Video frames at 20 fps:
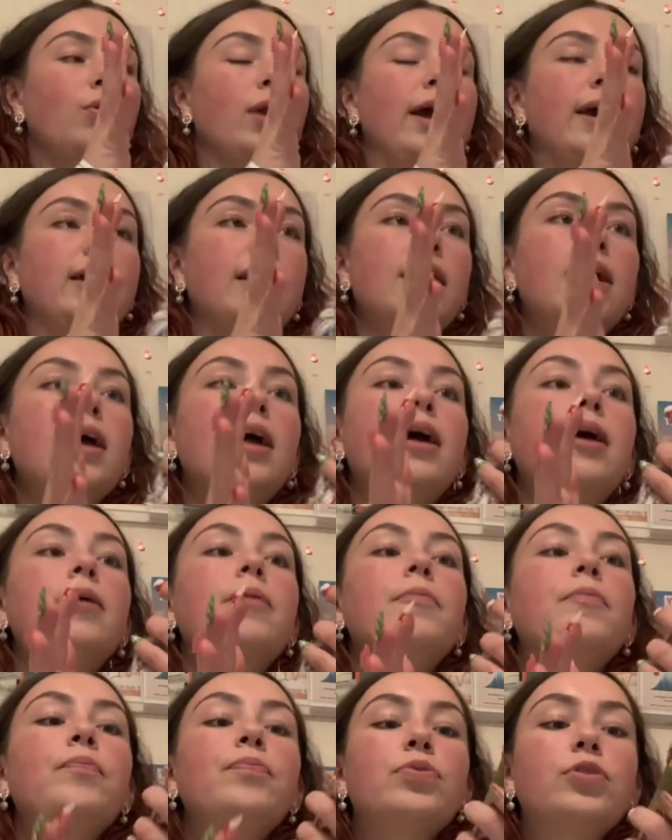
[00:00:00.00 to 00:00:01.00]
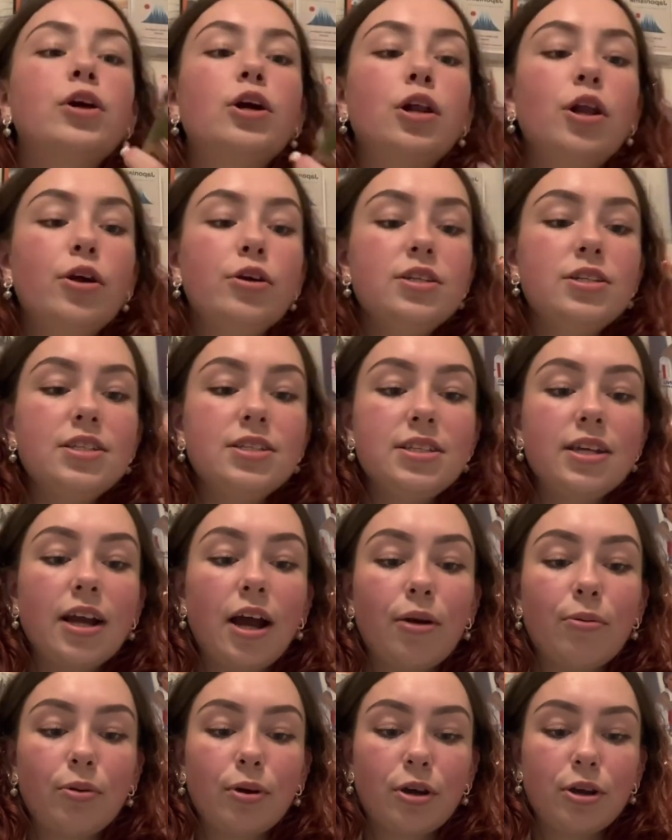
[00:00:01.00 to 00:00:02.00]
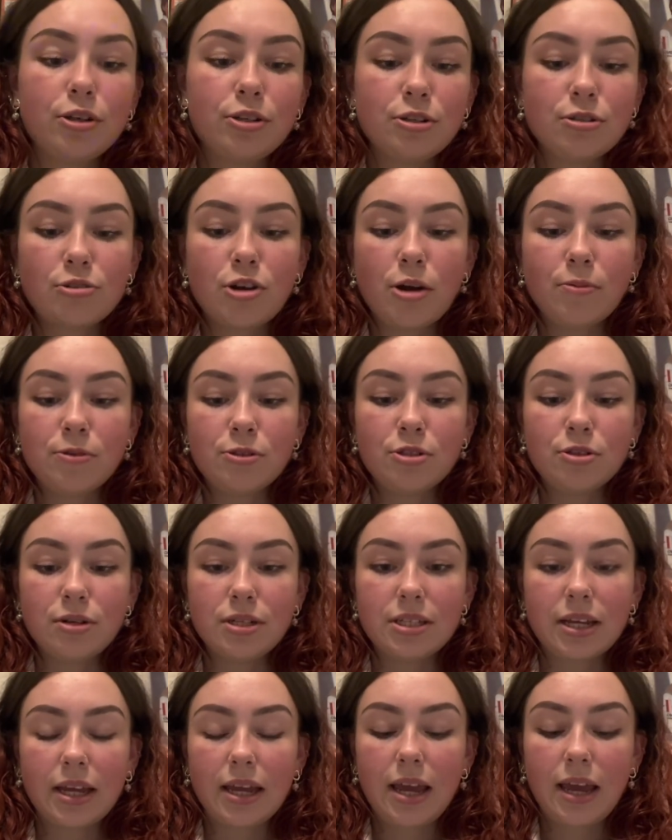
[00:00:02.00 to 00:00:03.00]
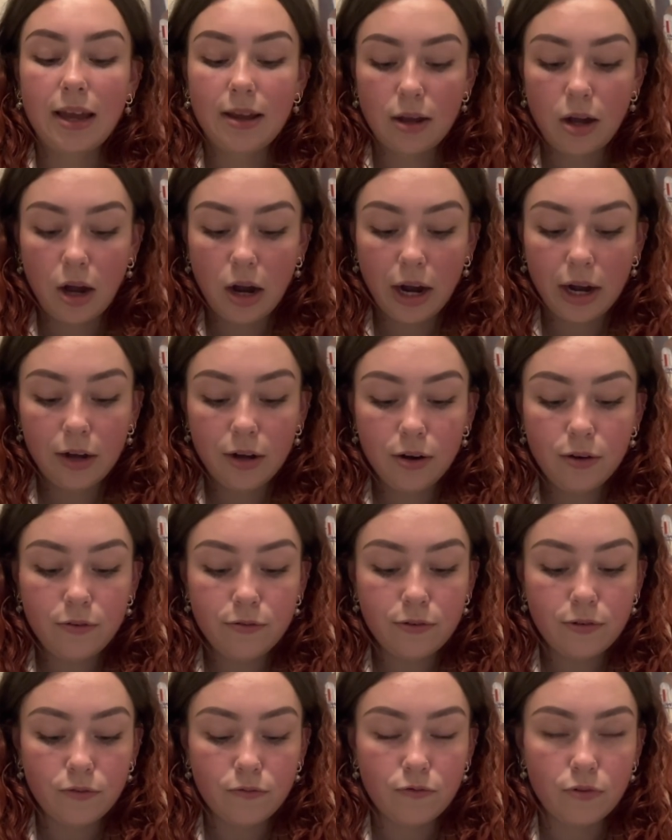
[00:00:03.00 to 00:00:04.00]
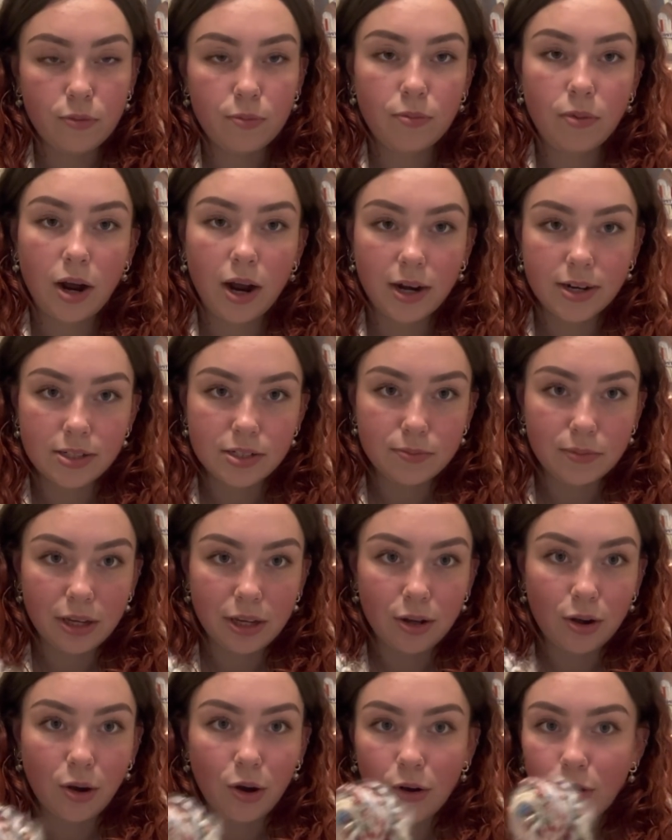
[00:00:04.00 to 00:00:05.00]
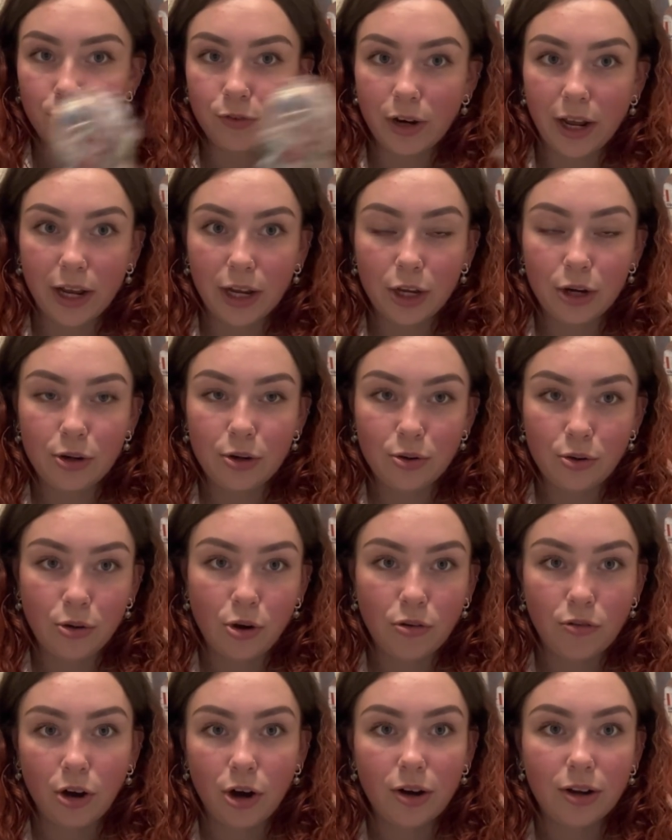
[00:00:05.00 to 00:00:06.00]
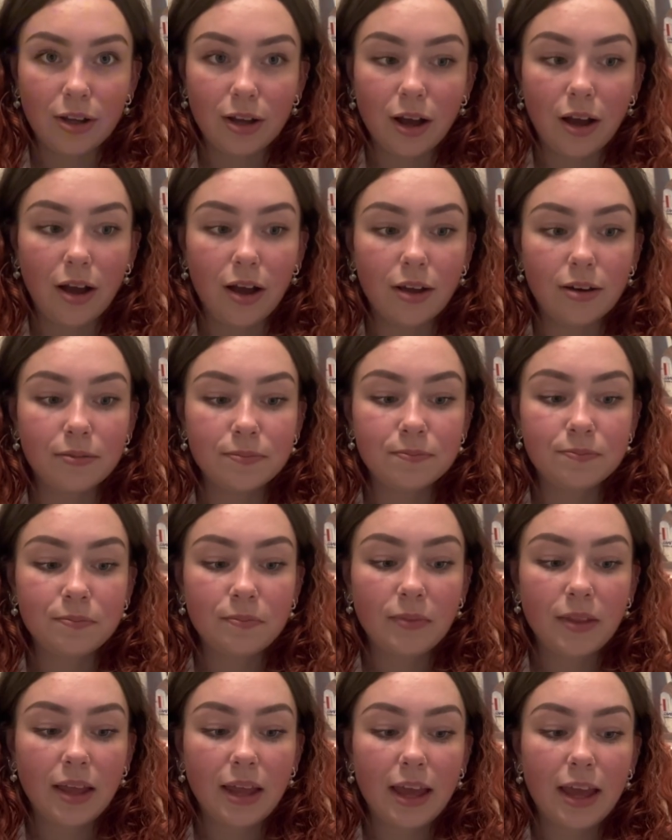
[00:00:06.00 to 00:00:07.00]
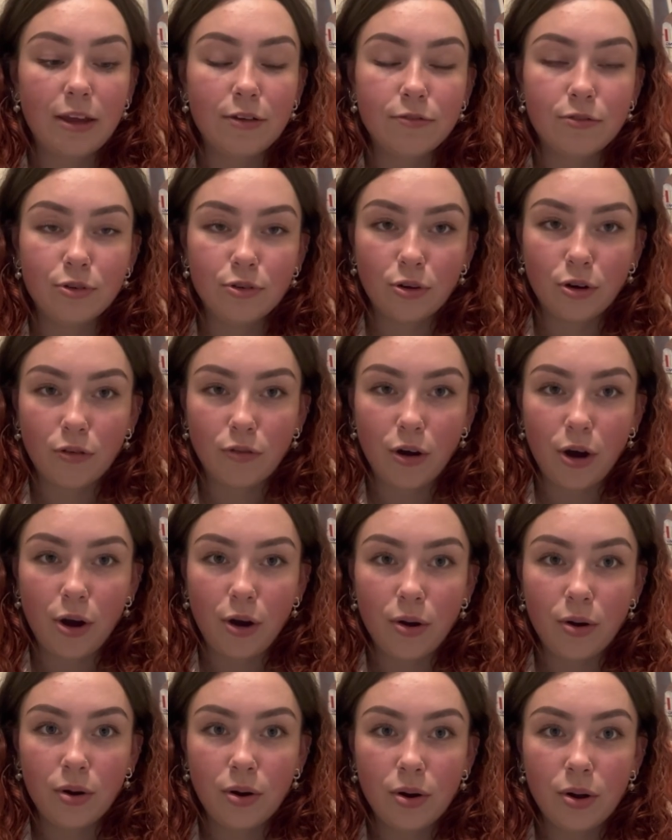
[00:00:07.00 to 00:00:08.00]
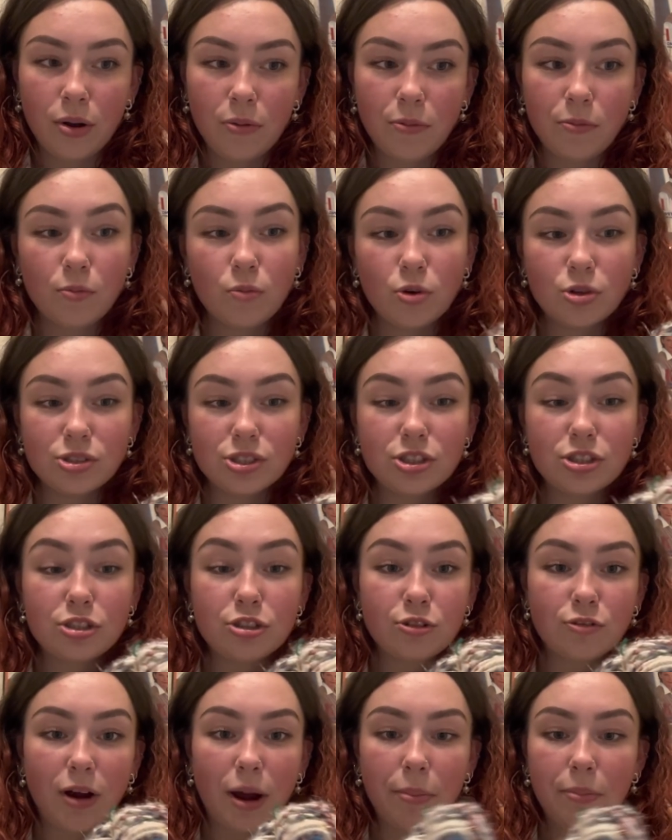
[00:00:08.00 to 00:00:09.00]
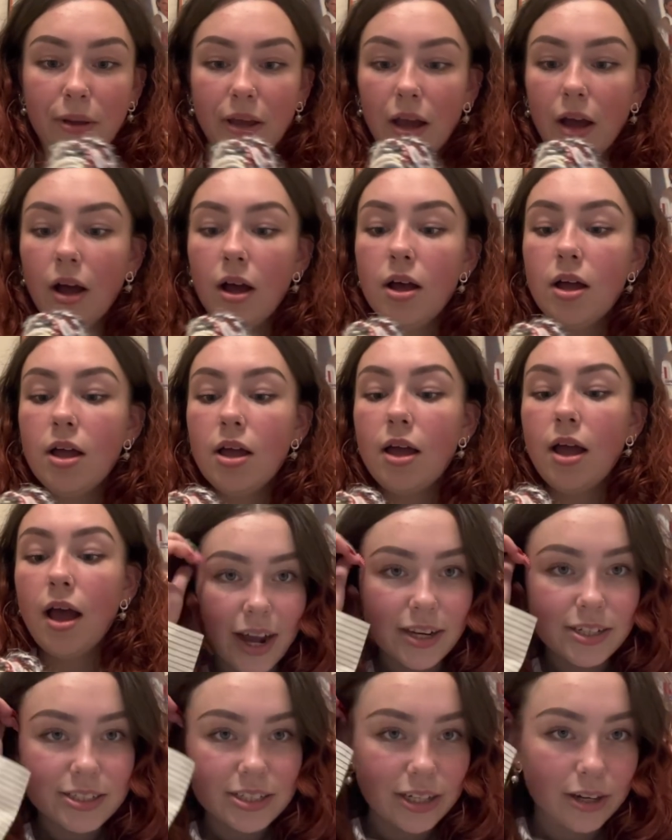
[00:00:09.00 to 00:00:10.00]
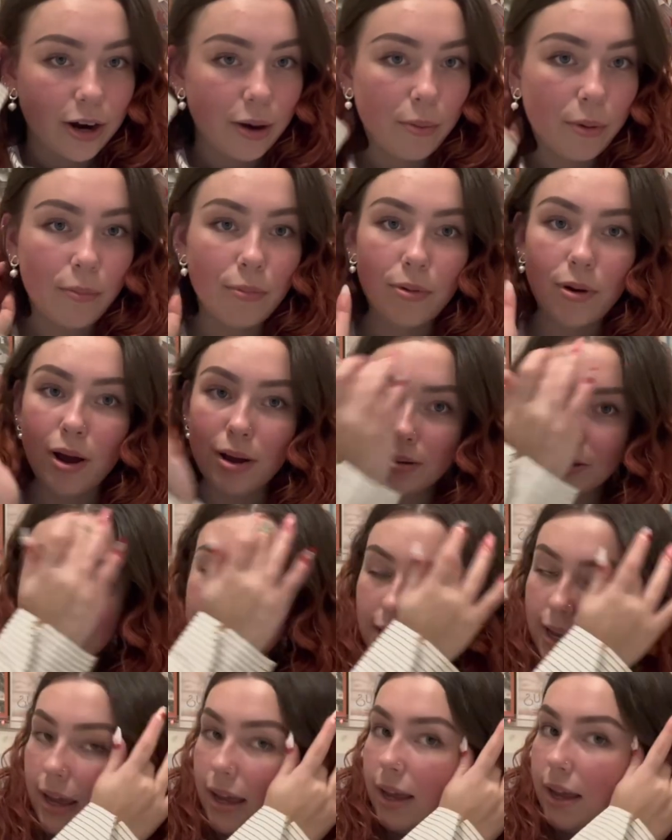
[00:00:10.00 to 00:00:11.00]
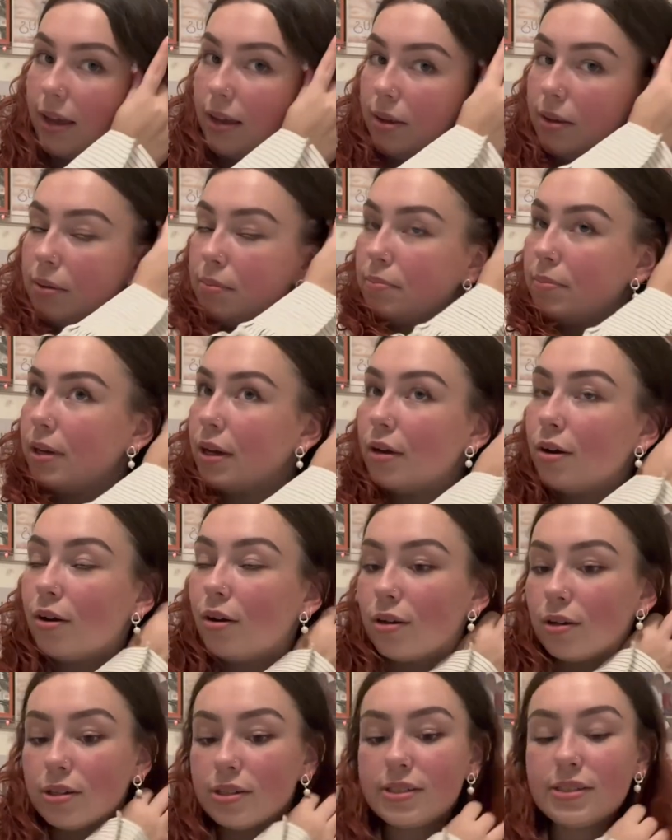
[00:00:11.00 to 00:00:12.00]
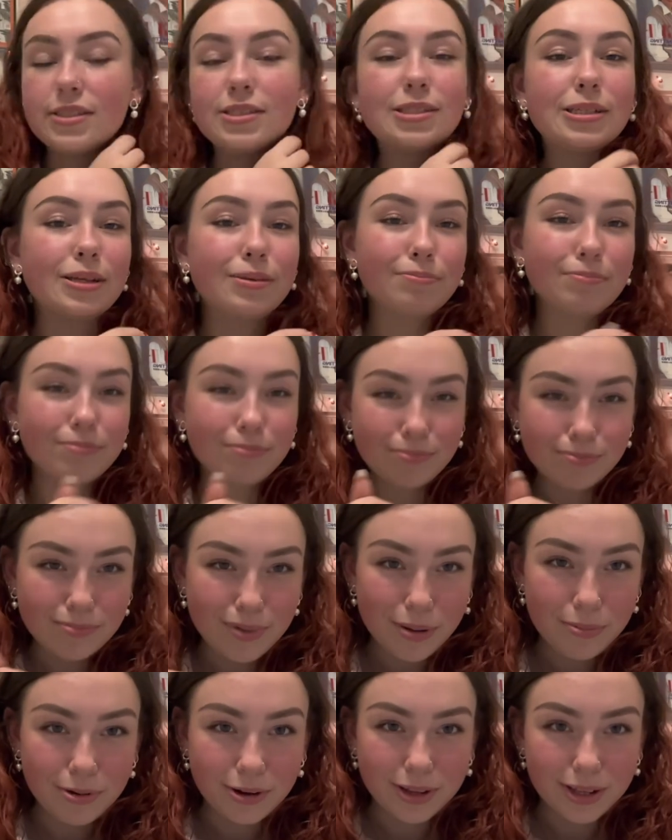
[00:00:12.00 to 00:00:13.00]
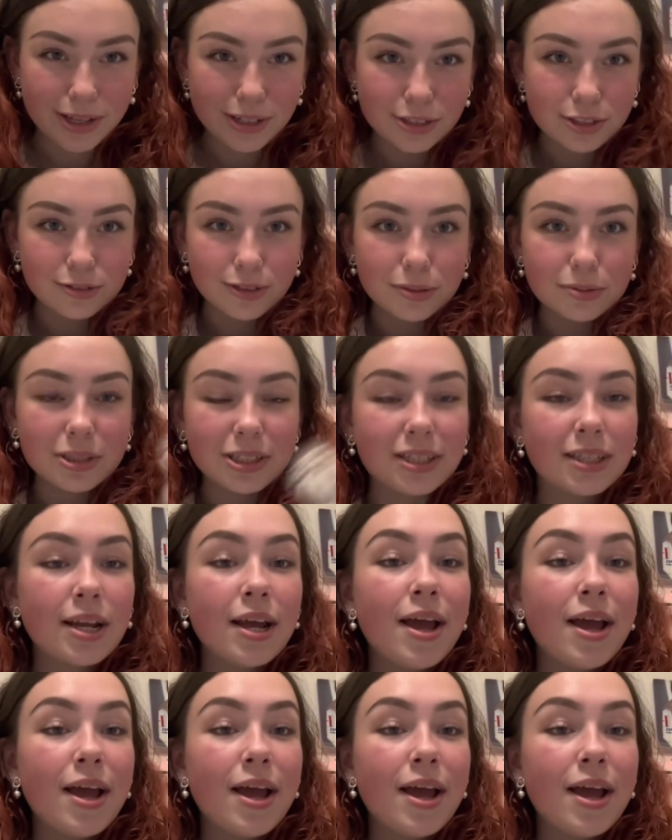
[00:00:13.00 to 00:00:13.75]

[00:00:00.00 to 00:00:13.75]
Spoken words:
Like the closest thing I could describe this to is like it kind of reminds me of like Noro yarn if Noro was scrappier. I actually can't remember what I was saying because my brother interrupted.